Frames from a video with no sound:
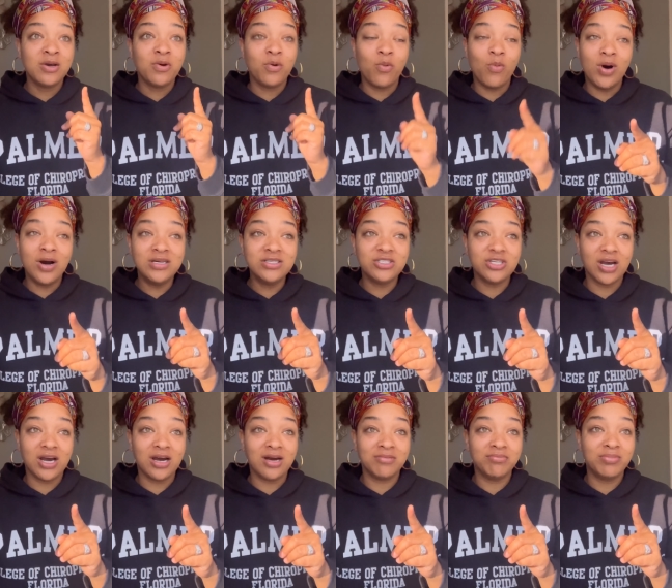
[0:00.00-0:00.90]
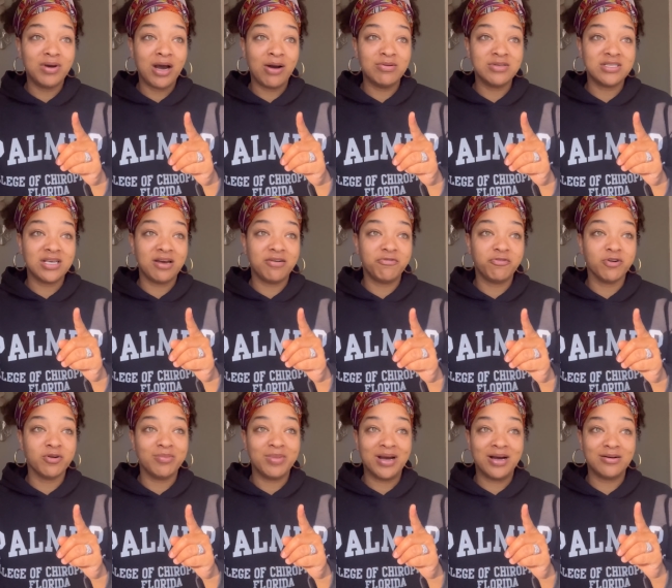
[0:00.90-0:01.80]
one job I was at
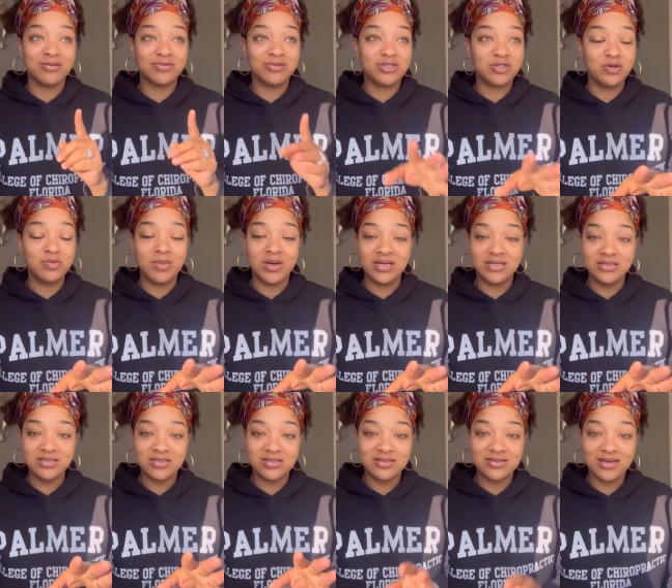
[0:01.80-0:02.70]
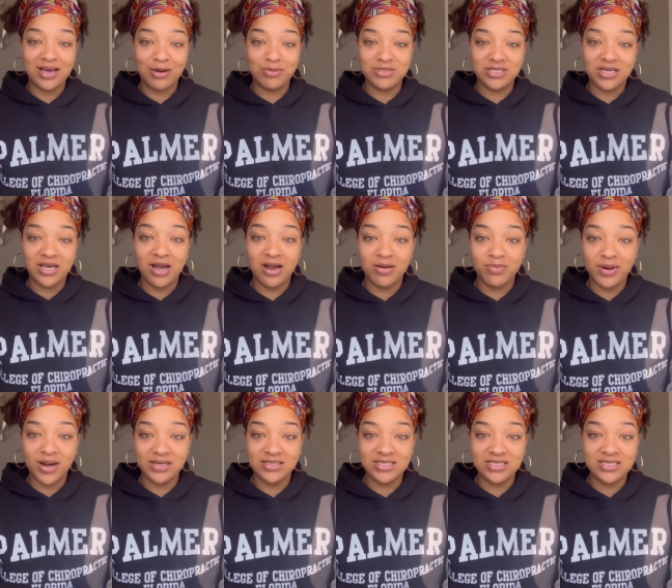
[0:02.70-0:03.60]
for about two months. I was a
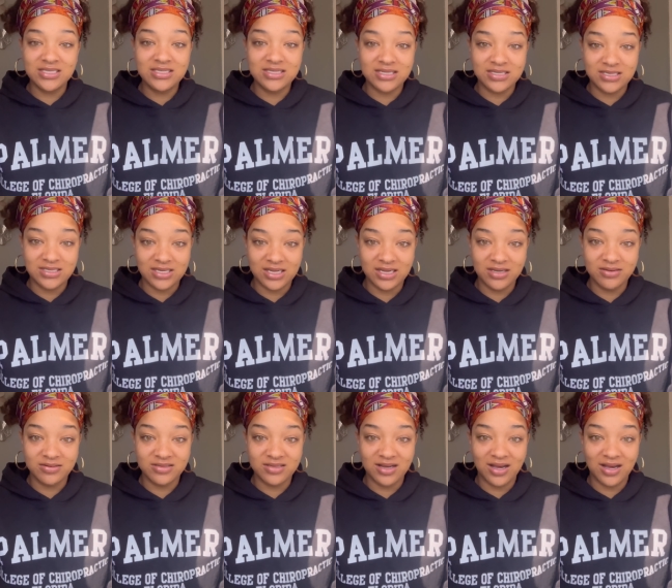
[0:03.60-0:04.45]
chiropractic assistant.